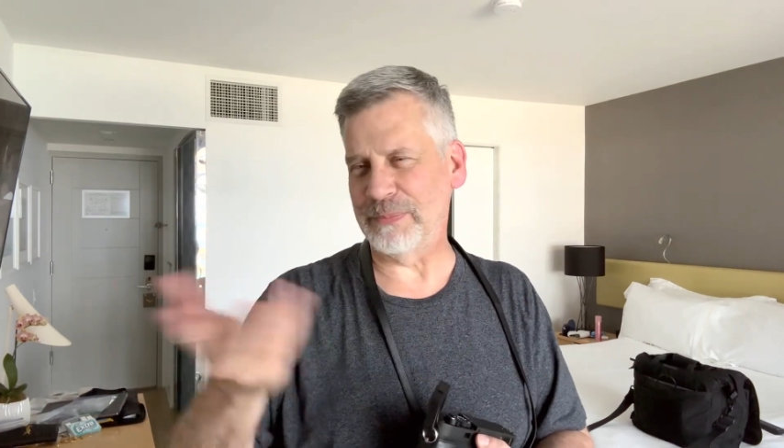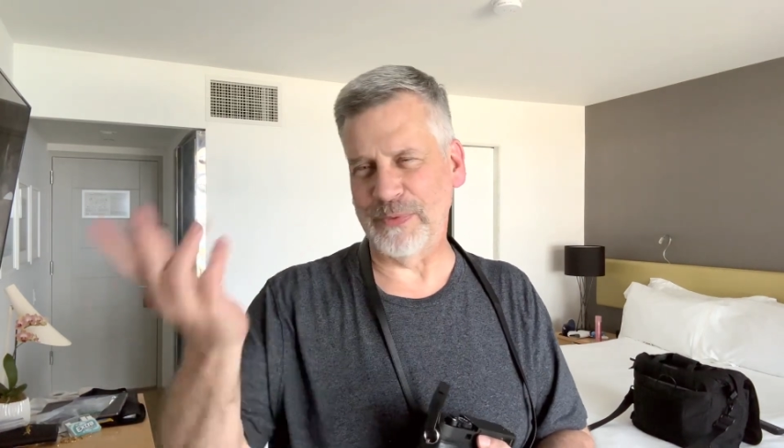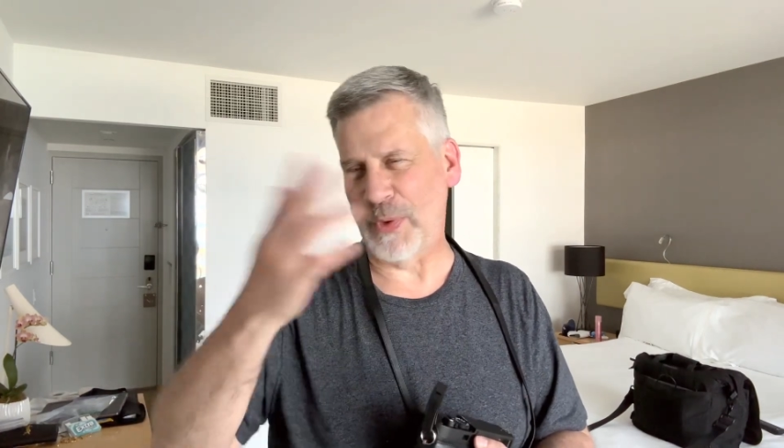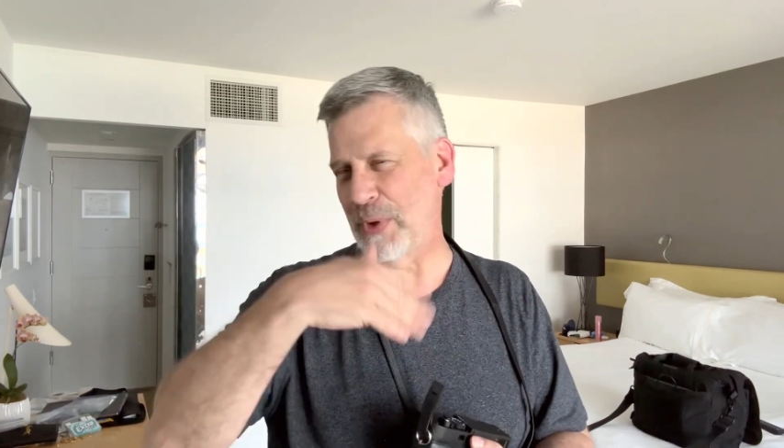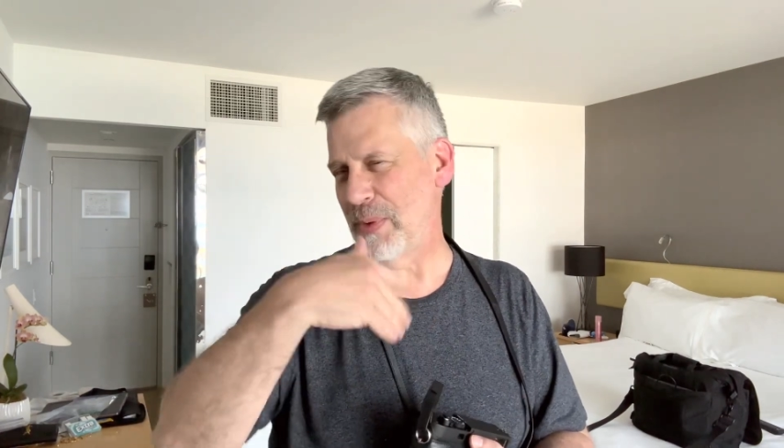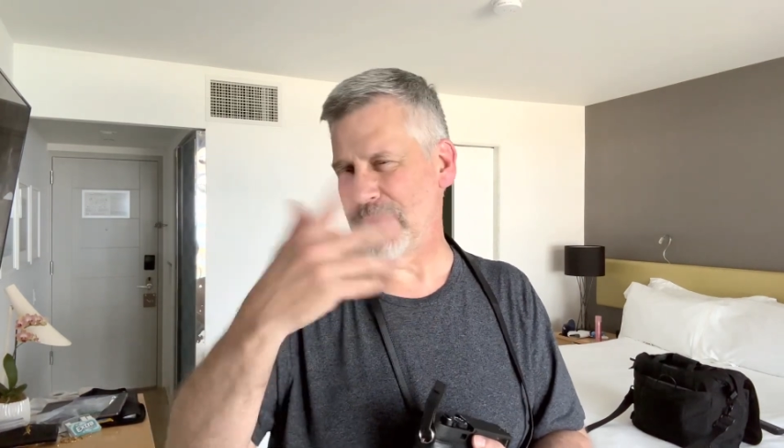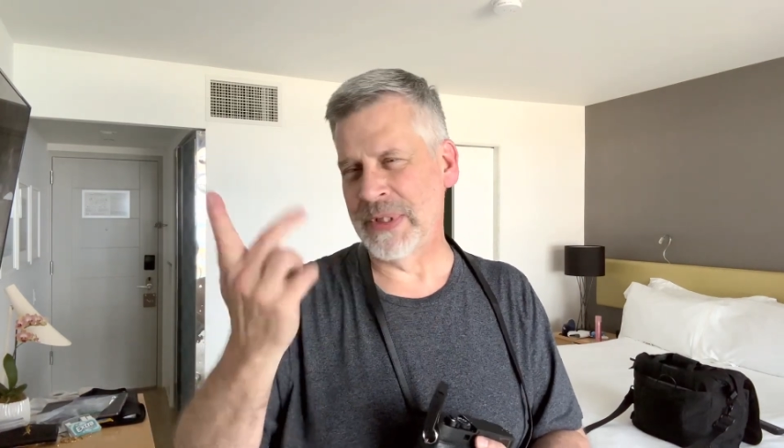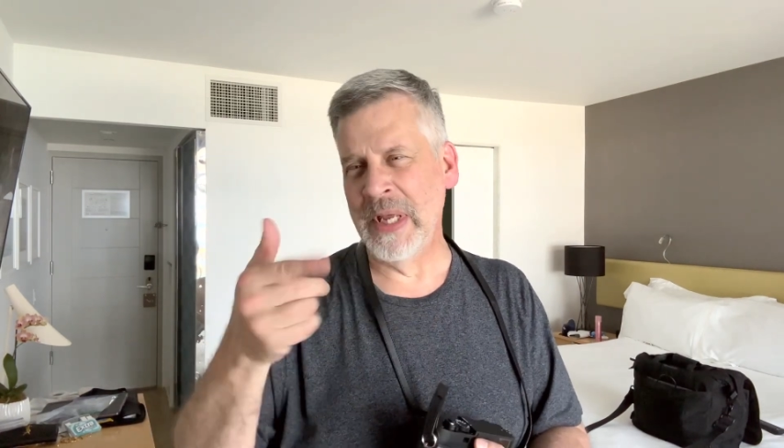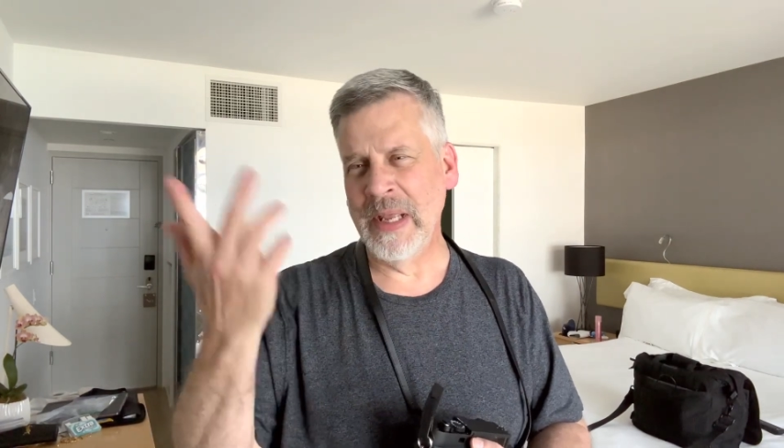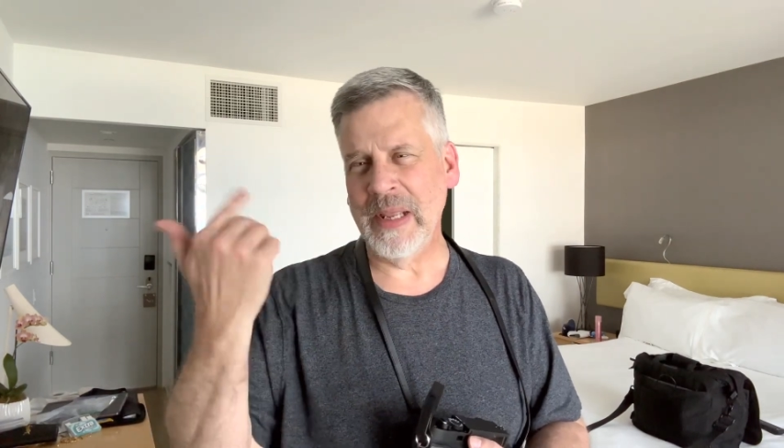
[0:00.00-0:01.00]
photos,
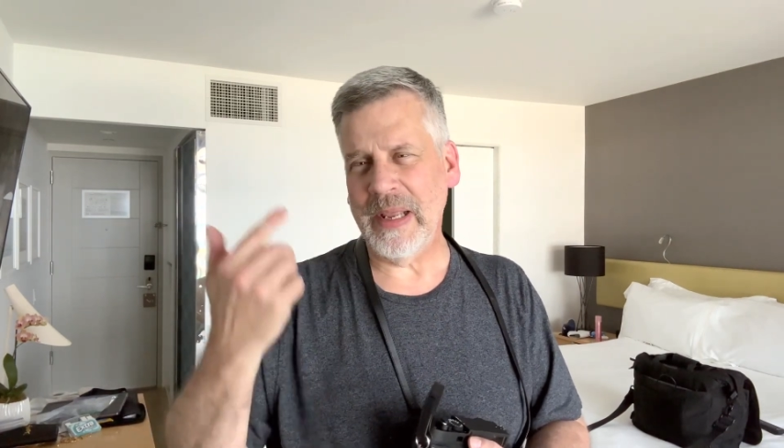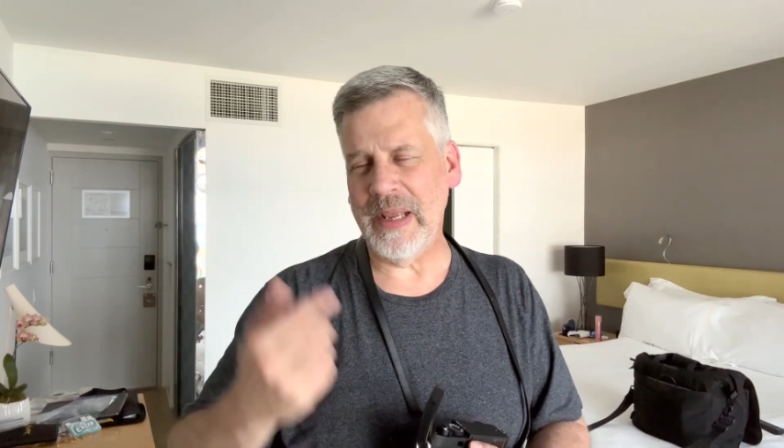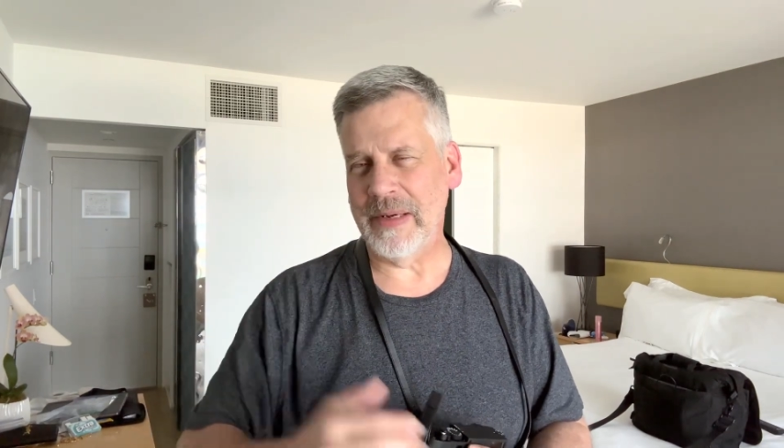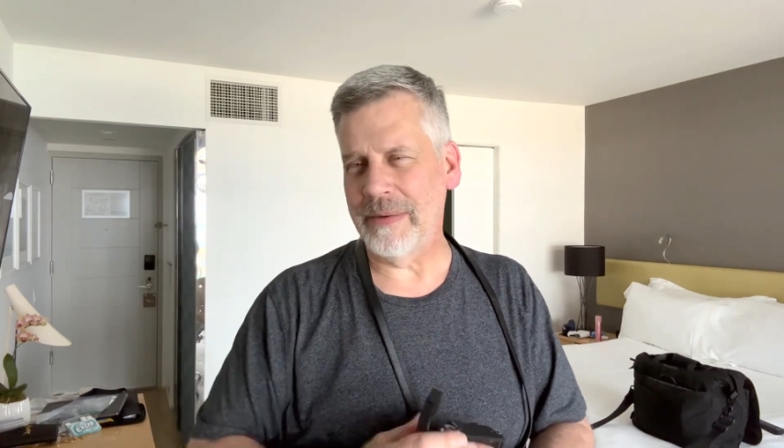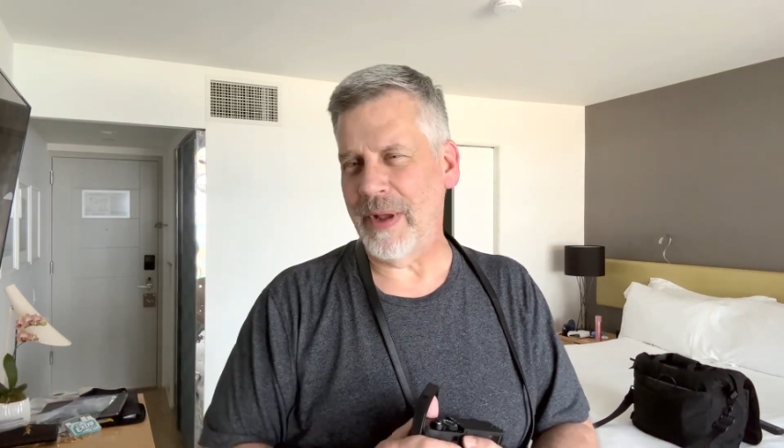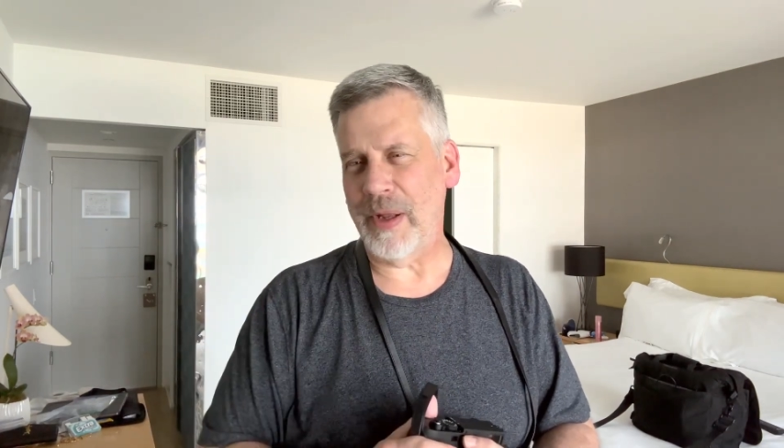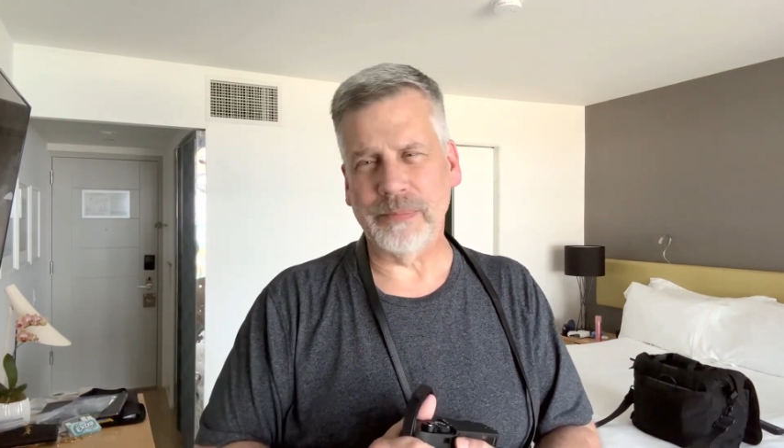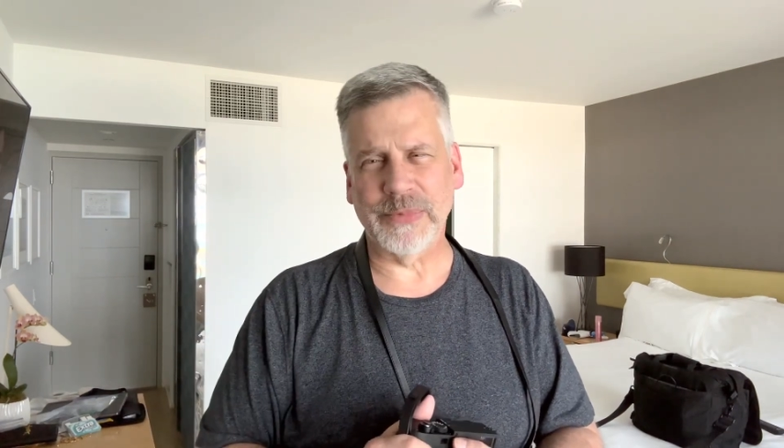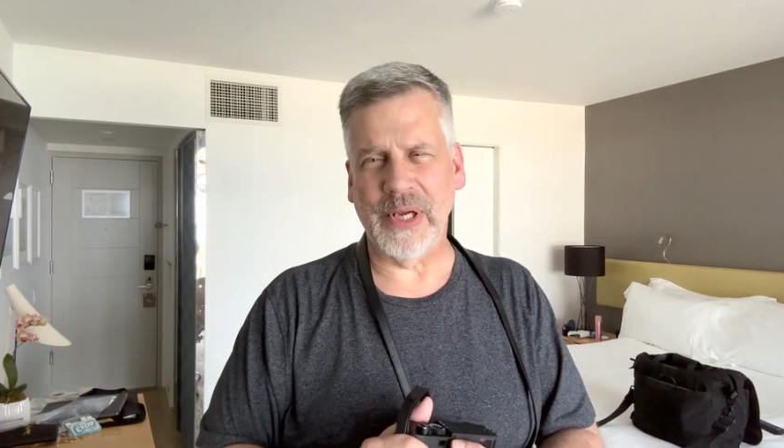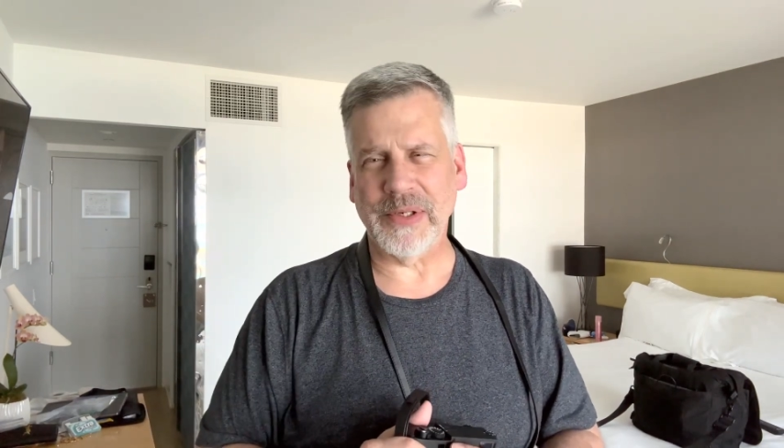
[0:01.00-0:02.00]
and I'll
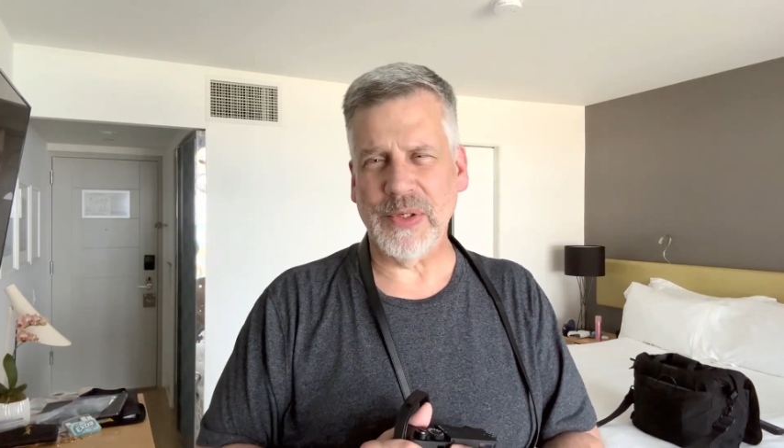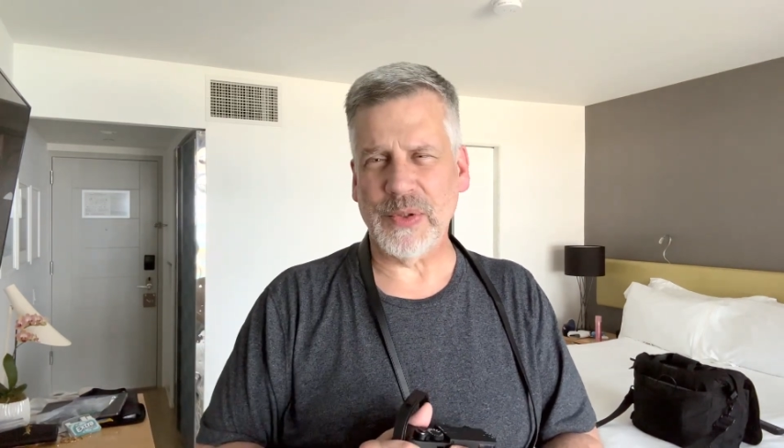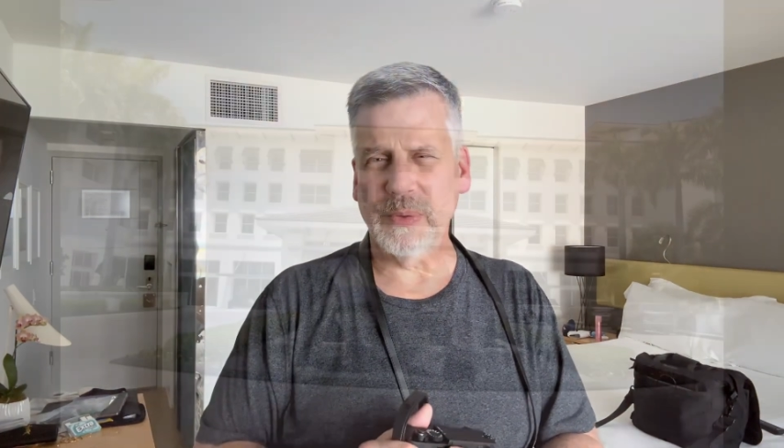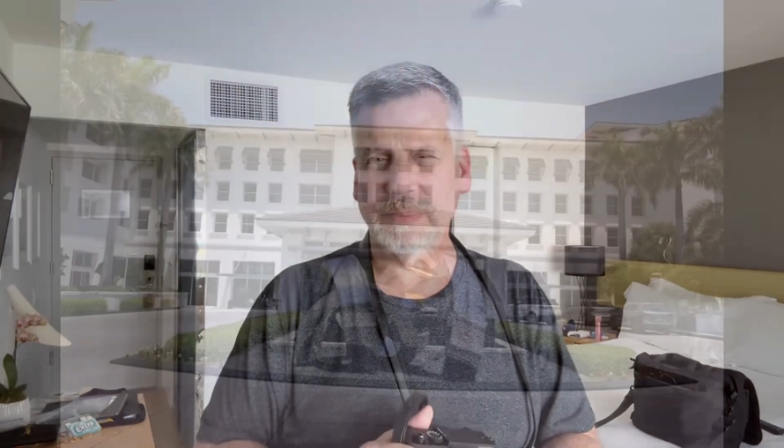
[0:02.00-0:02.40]
talk to you soon.